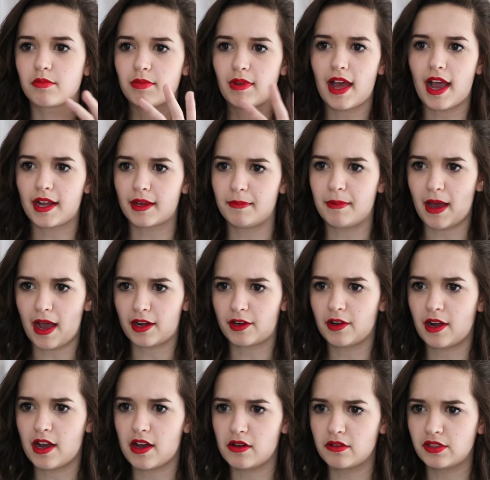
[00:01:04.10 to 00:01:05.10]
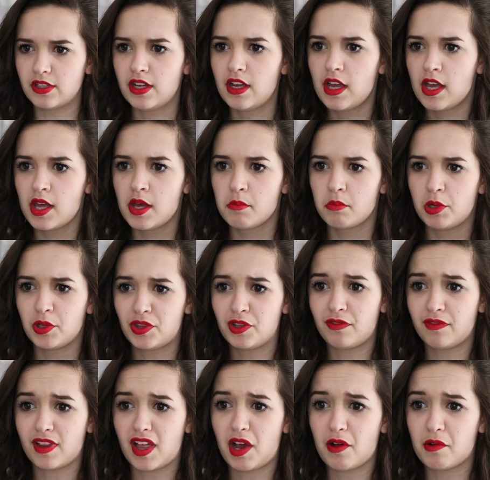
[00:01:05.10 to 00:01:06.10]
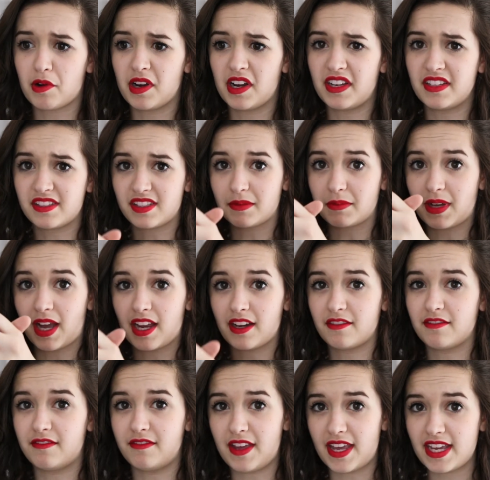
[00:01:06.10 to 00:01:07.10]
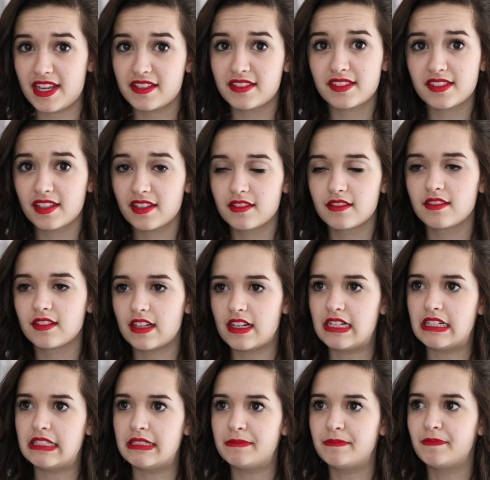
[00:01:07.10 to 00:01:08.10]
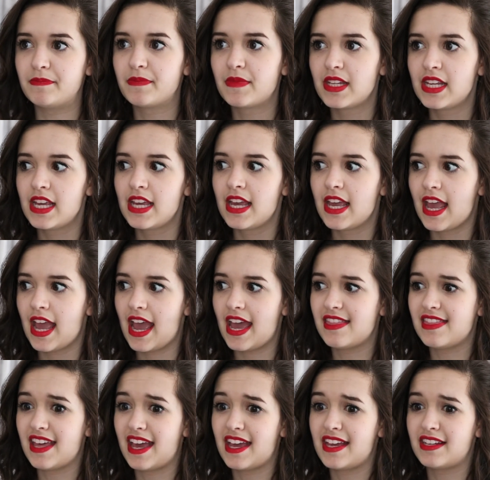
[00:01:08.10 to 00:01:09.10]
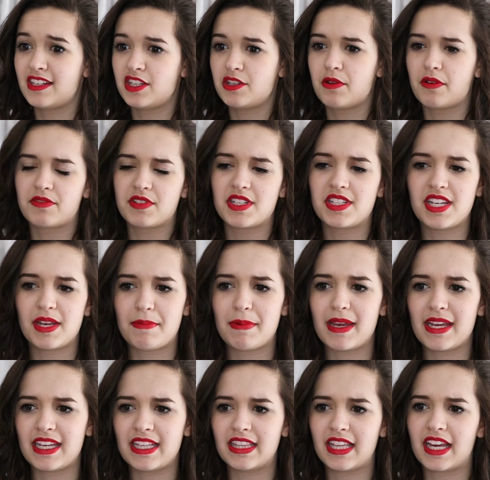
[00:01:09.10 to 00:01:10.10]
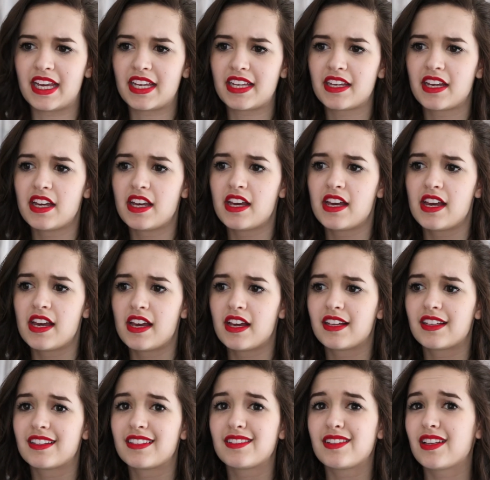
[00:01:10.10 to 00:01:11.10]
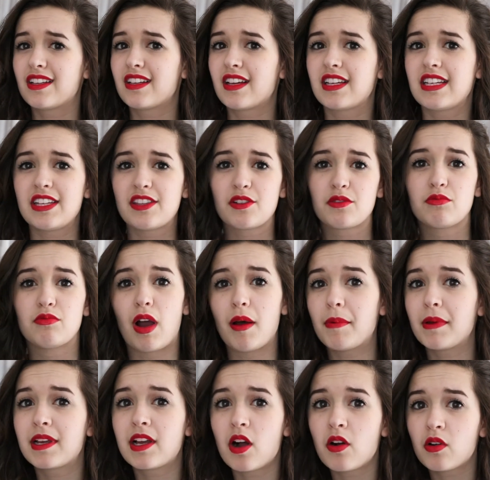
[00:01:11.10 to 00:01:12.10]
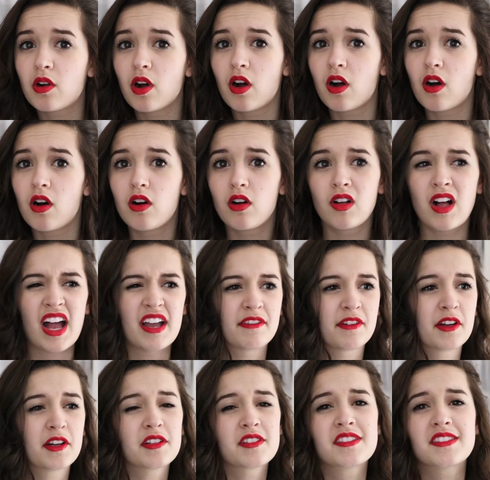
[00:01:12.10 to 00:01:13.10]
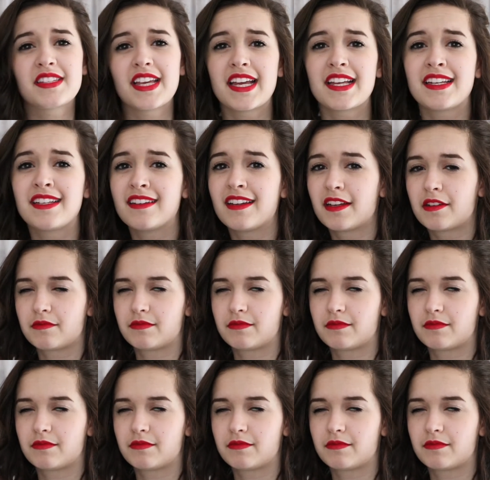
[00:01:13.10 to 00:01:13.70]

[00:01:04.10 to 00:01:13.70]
black background, put the flower in some kind of vase, and then you have to dip it in like either rubbing alcohol. I've heard hand